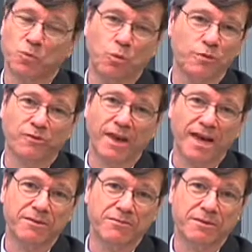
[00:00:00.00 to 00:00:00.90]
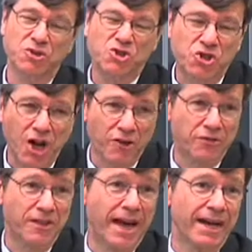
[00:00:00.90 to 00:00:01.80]
would save
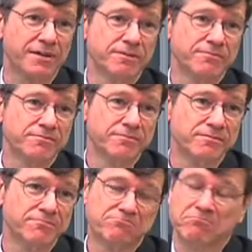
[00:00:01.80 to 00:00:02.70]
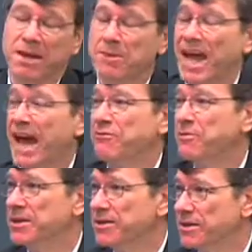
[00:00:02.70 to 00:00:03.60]
just that, maybe
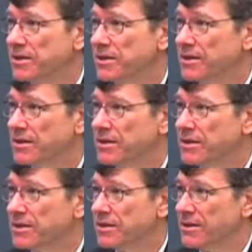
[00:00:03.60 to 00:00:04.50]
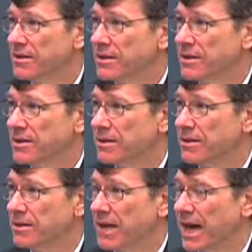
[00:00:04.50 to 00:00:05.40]
500,000
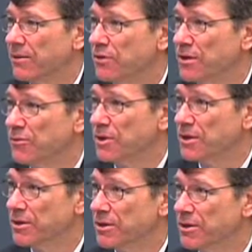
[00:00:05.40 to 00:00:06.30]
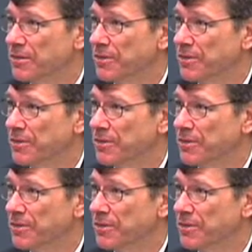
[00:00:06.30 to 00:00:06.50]
lives every year.